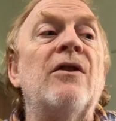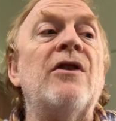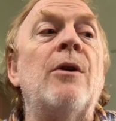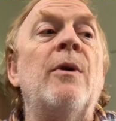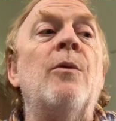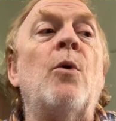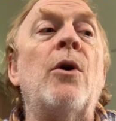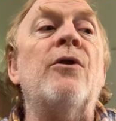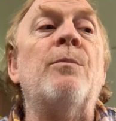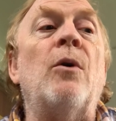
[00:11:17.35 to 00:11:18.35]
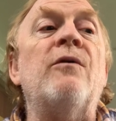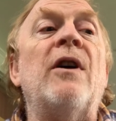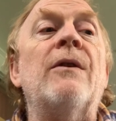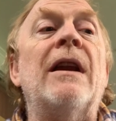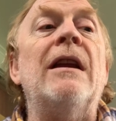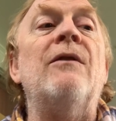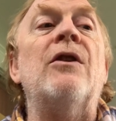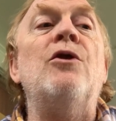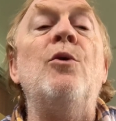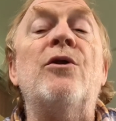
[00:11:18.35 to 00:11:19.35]
In January, a Reuters poll found that
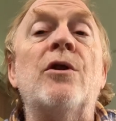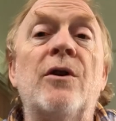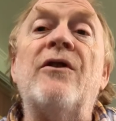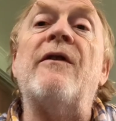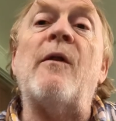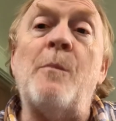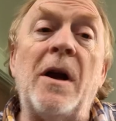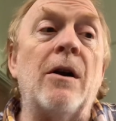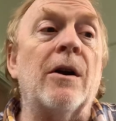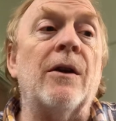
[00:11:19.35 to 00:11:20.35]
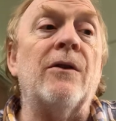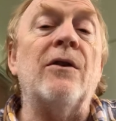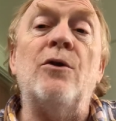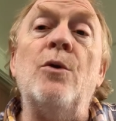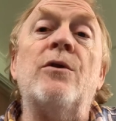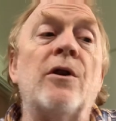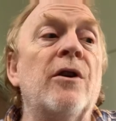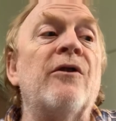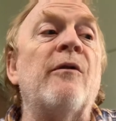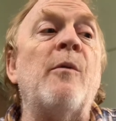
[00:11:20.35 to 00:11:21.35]
even two-thirds of Americans,
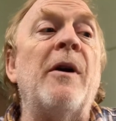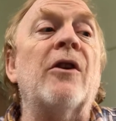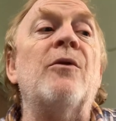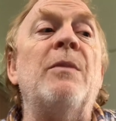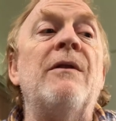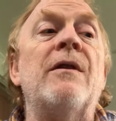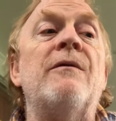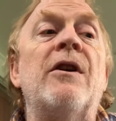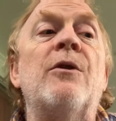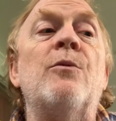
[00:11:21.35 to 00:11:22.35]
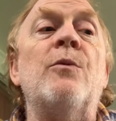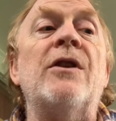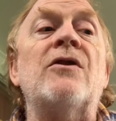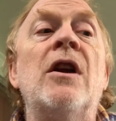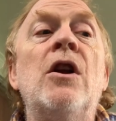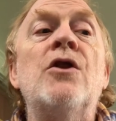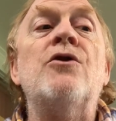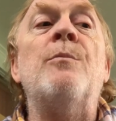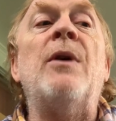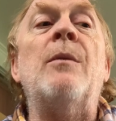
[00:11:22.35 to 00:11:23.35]
two-thirds of Americans believe that the very rich
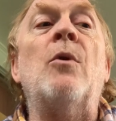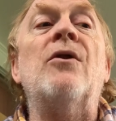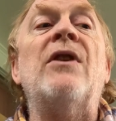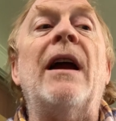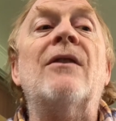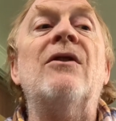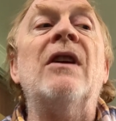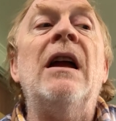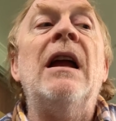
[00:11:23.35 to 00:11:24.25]
should pay more taxes,